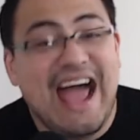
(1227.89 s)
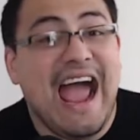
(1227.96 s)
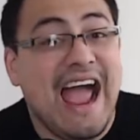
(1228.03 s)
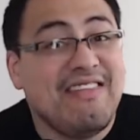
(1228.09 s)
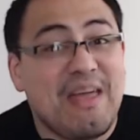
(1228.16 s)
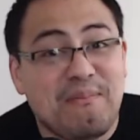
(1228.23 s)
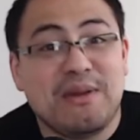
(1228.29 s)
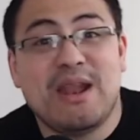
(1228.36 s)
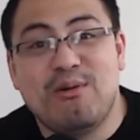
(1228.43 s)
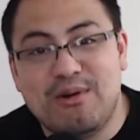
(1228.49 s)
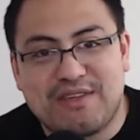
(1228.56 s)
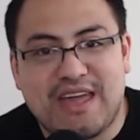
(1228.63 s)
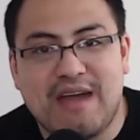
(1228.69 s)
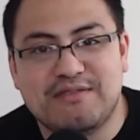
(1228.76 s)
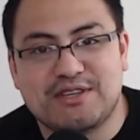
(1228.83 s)
they beat them with
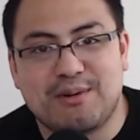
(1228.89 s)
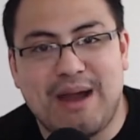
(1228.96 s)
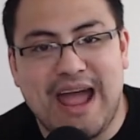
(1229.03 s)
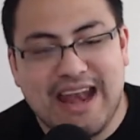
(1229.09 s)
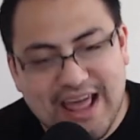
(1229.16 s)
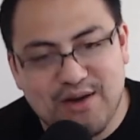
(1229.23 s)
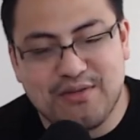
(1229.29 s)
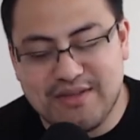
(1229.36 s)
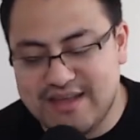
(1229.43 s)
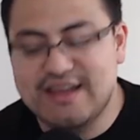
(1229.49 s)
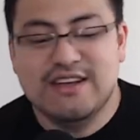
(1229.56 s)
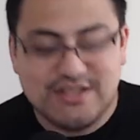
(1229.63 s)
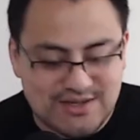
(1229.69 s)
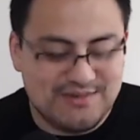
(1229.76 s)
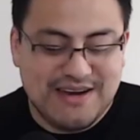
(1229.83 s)
Kevin Durant, healthy.
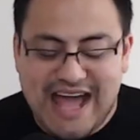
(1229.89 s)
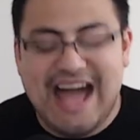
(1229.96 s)
So, nah.